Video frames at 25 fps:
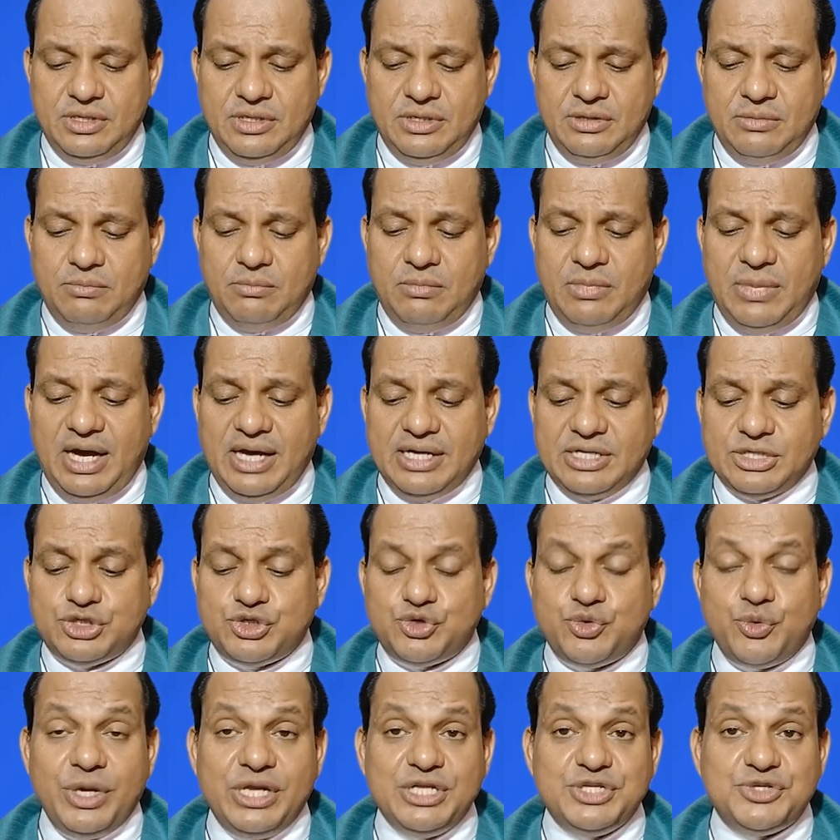Mark
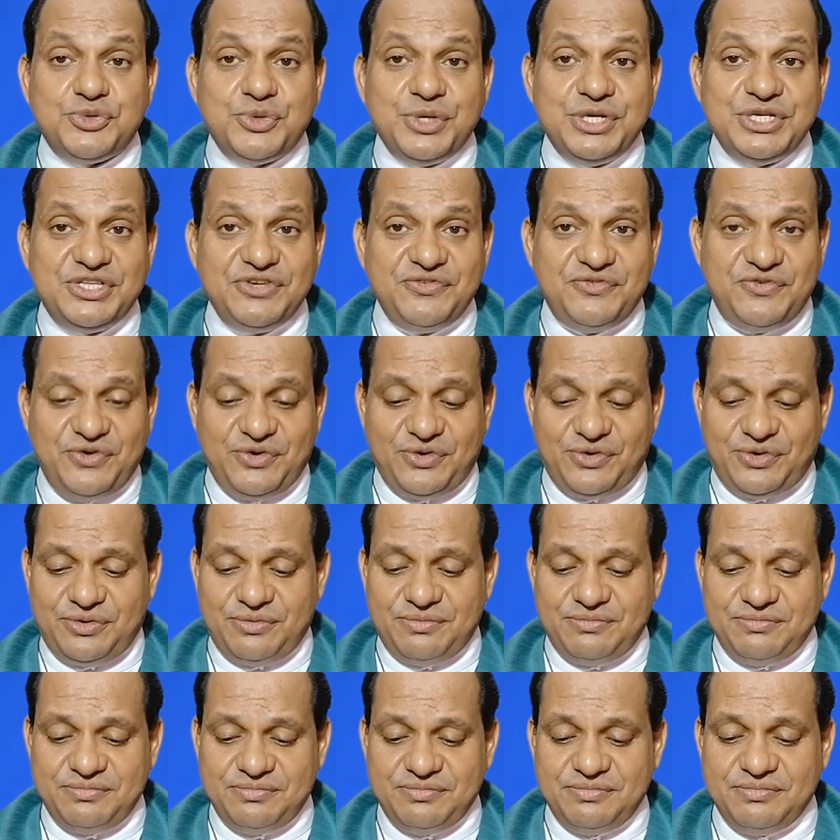12:24.
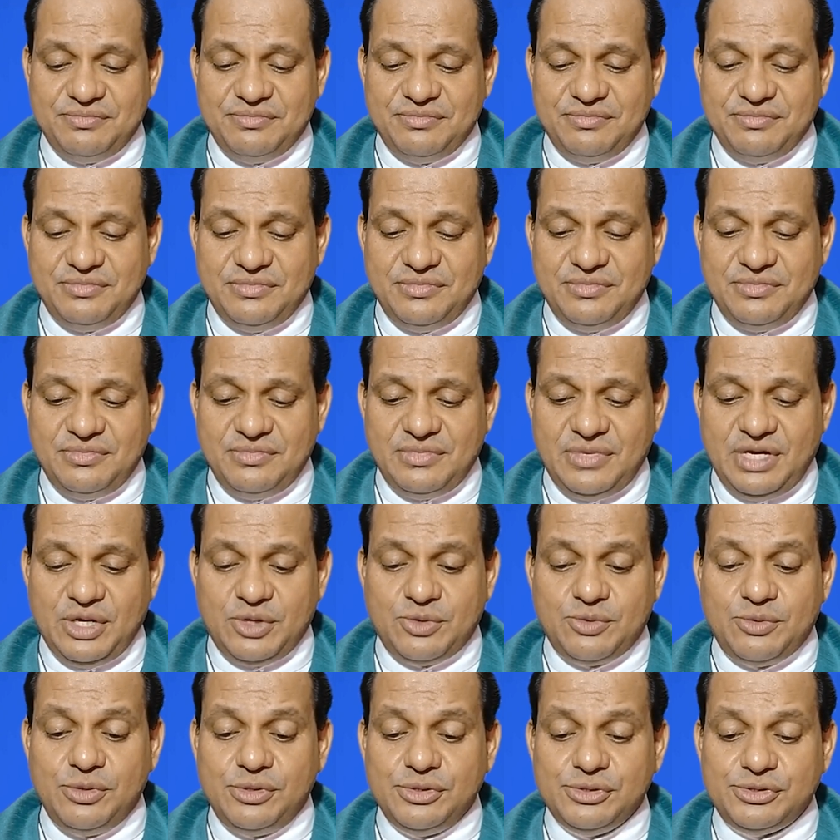I
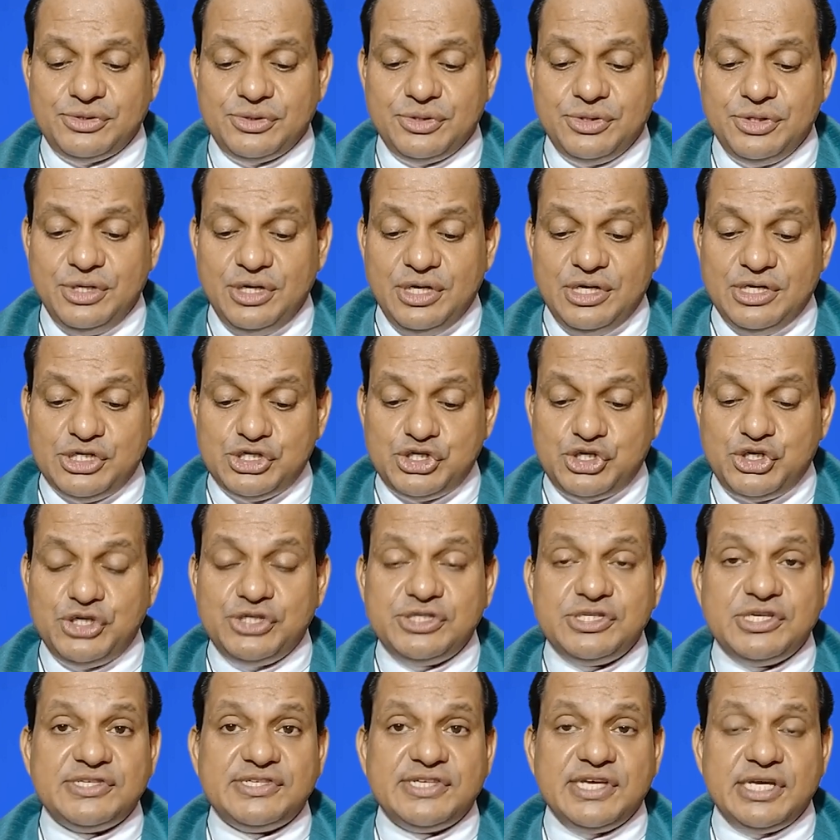quote,
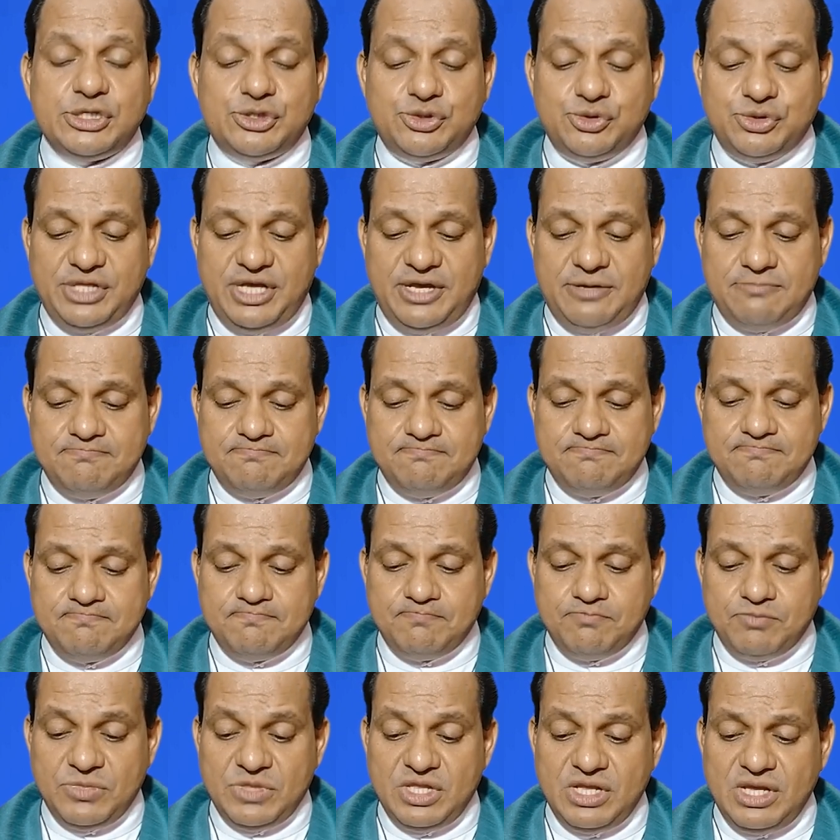Jesus said to them,
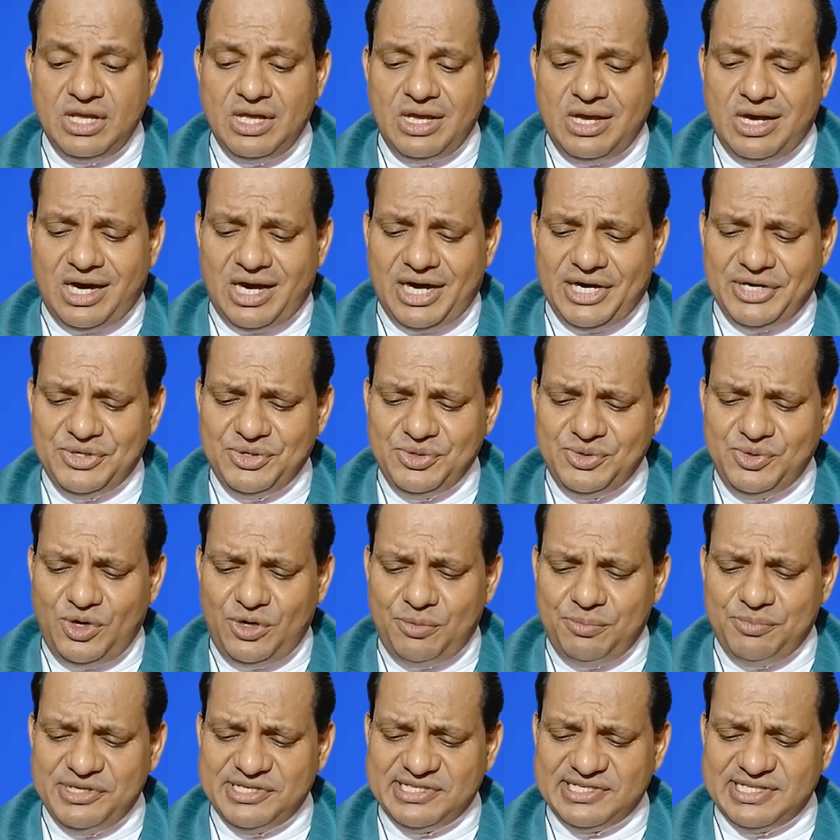"Are you not
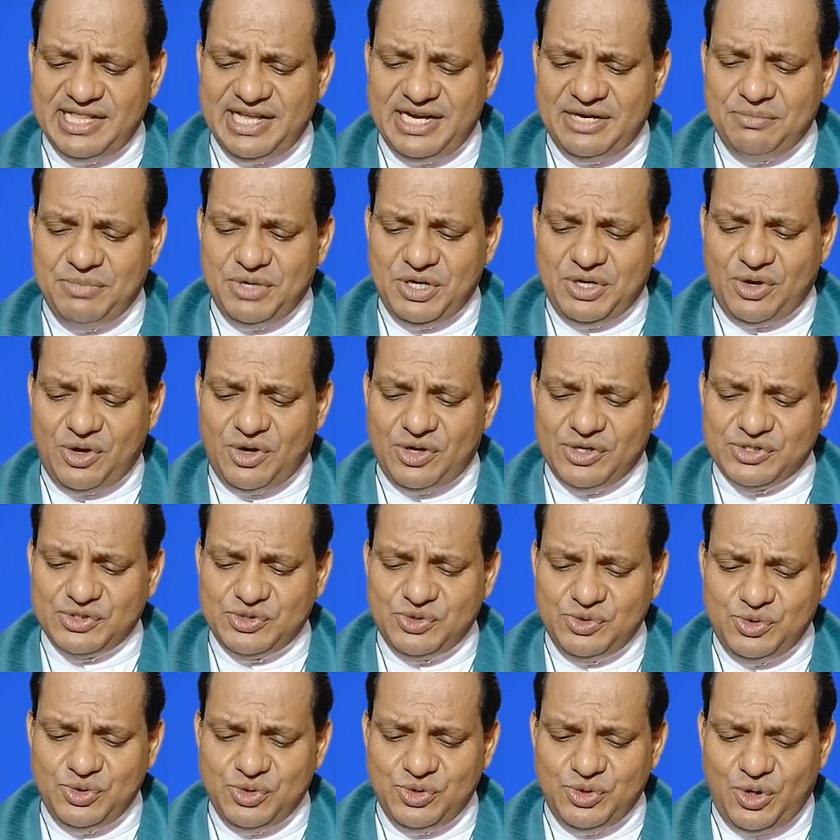misled because you
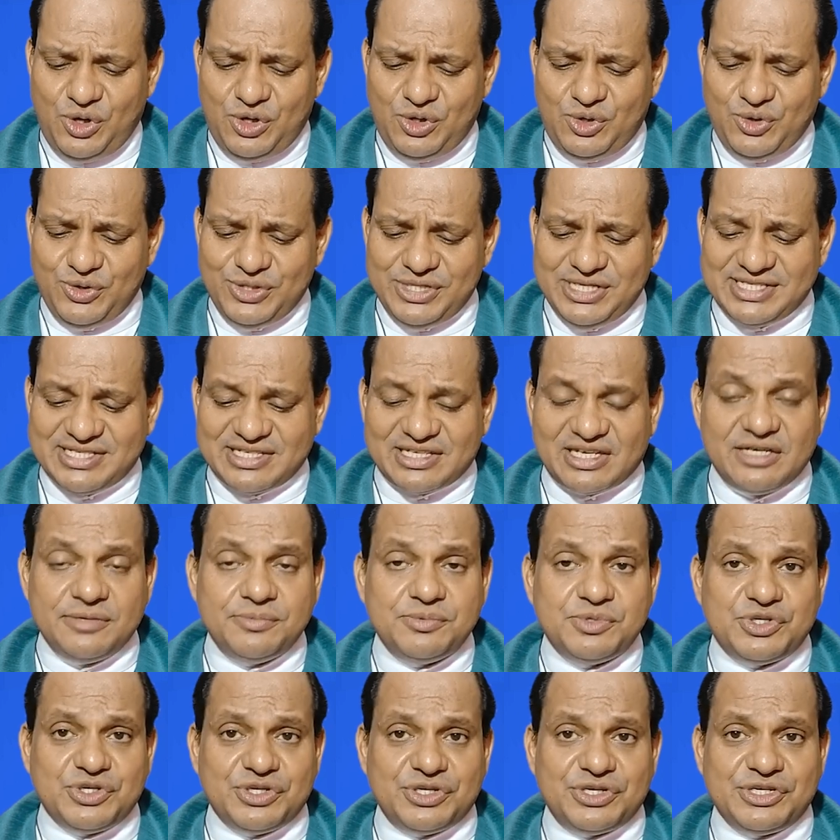do not know the
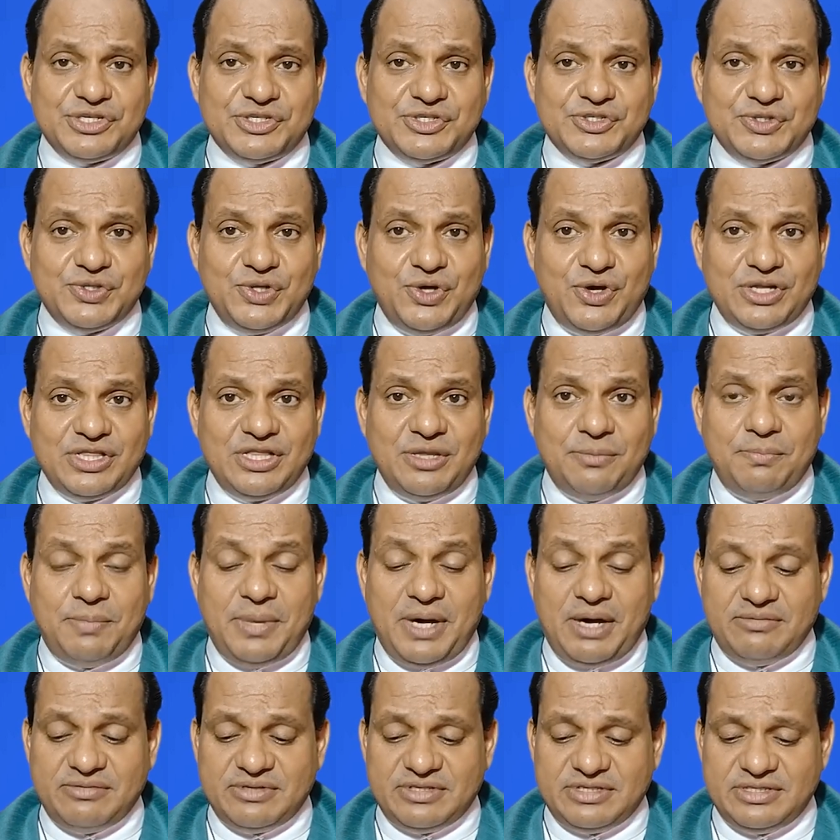scriptures nor the
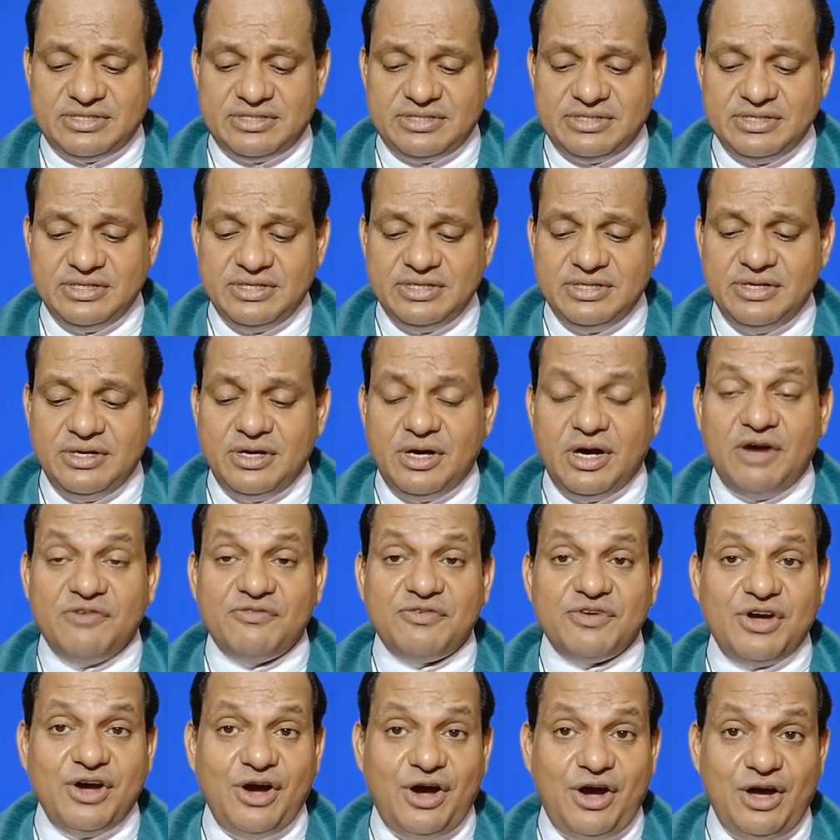power of
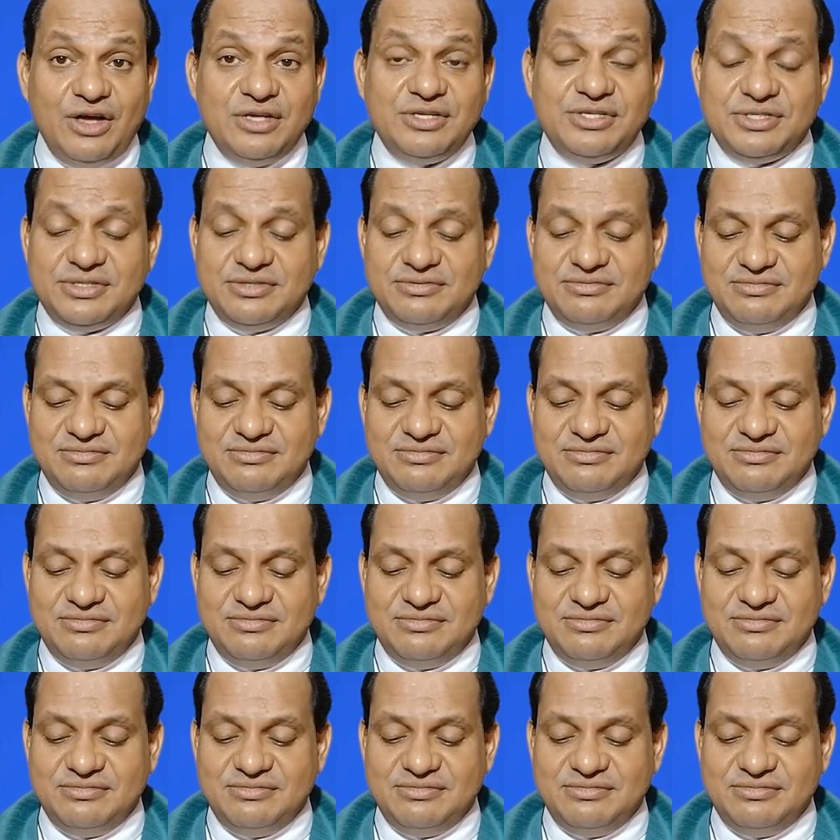God?"